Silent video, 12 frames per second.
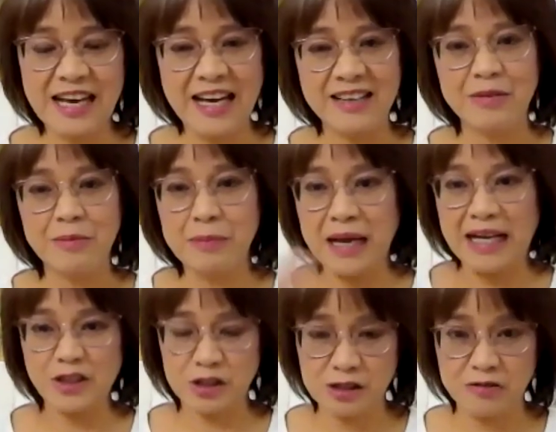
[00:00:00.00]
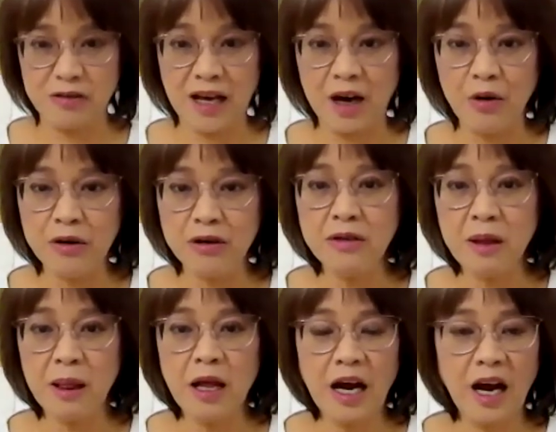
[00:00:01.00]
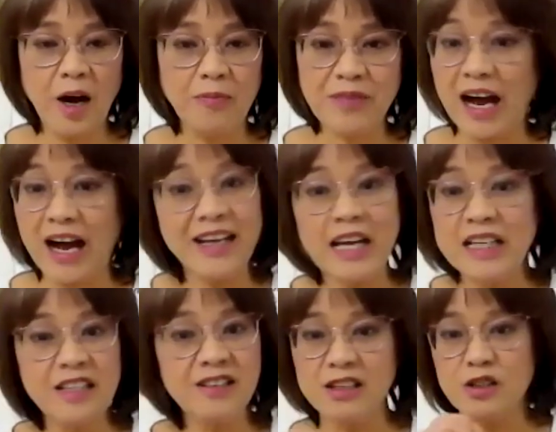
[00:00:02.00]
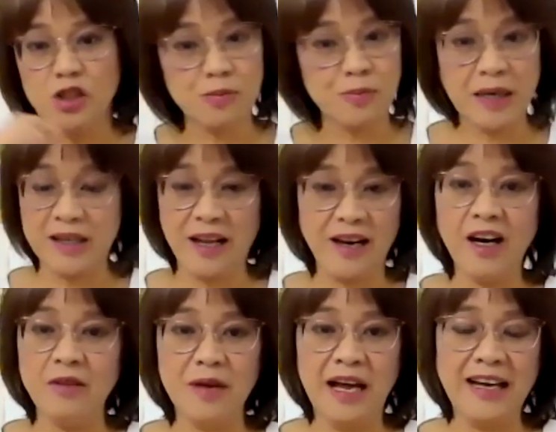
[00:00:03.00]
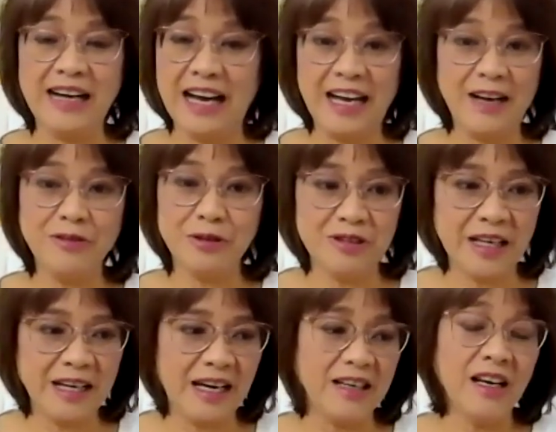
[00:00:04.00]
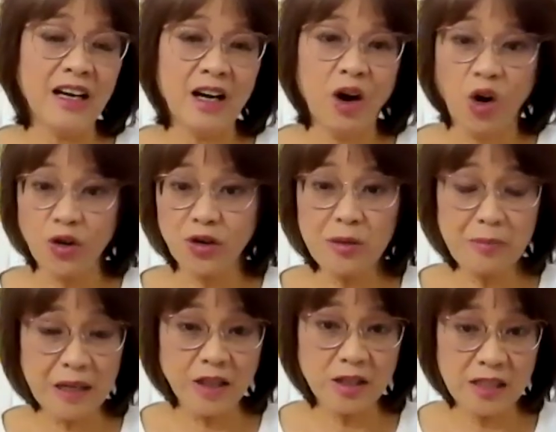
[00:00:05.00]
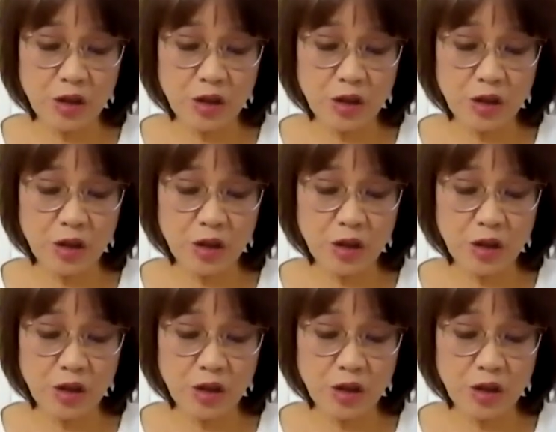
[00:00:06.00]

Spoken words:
that match the flower, I can easily just pick that up. And I have to say that although it may not